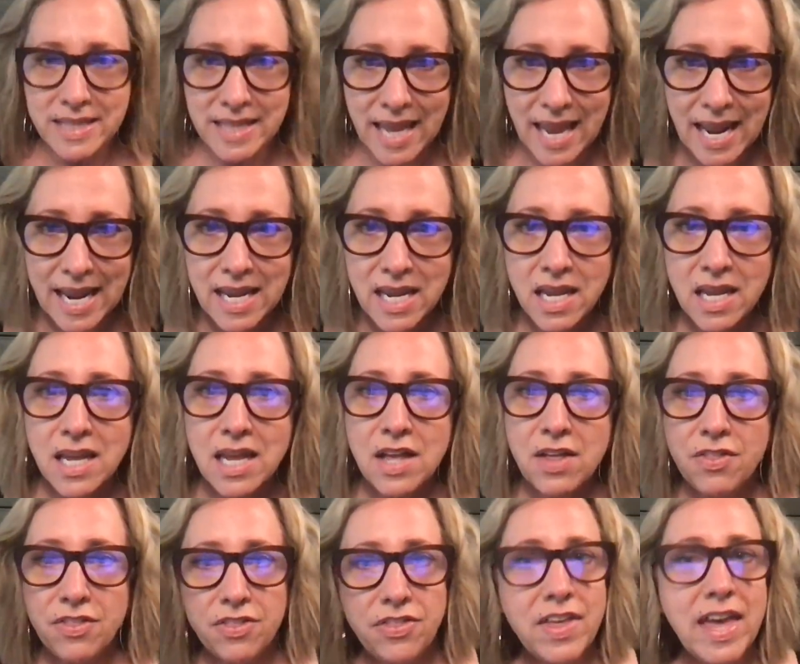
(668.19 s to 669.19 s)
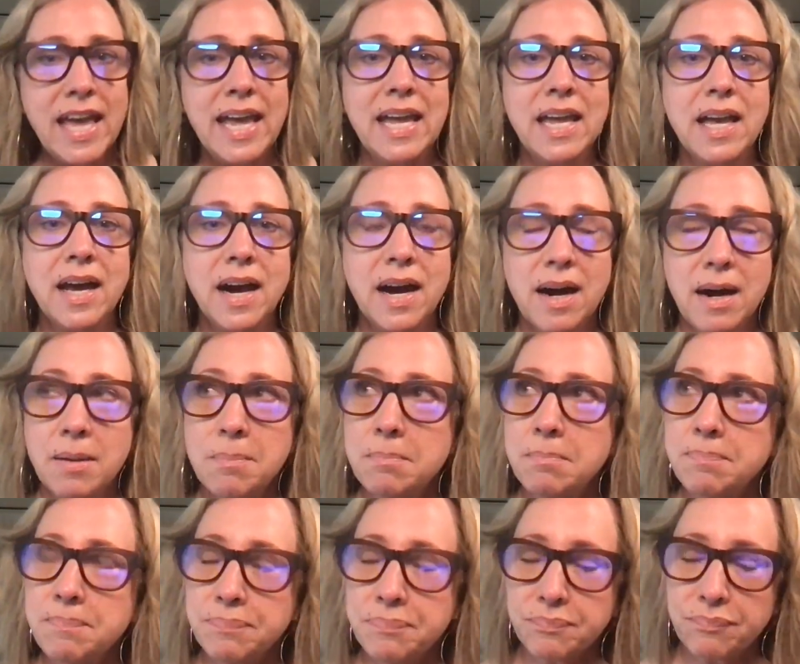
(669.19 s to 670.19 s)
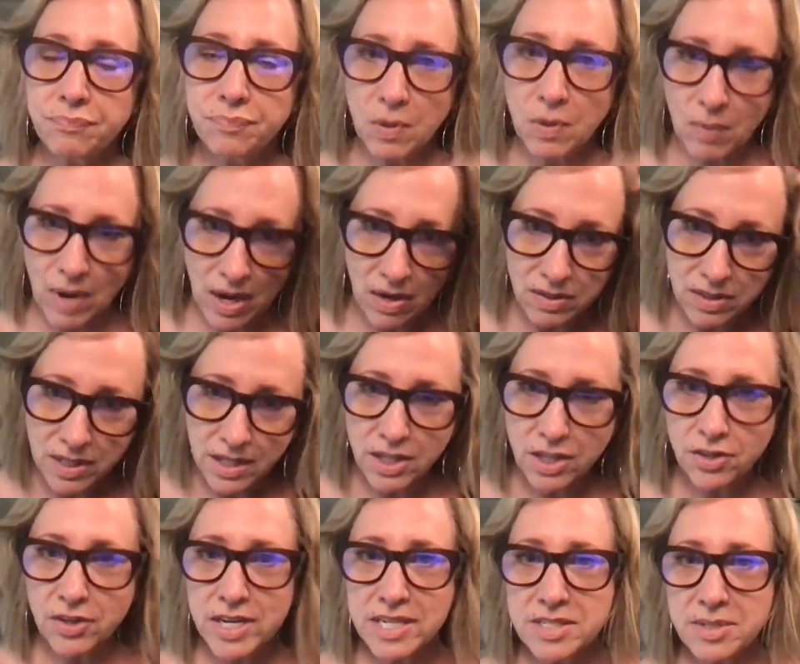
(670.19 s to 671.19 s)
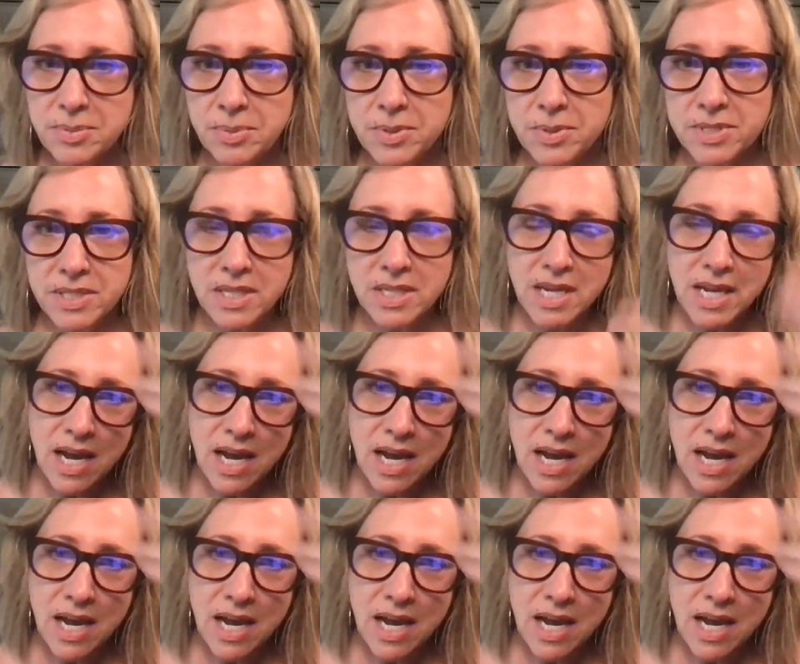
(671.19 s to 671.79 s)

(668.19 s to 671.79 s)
They wow, I look like a crazy person.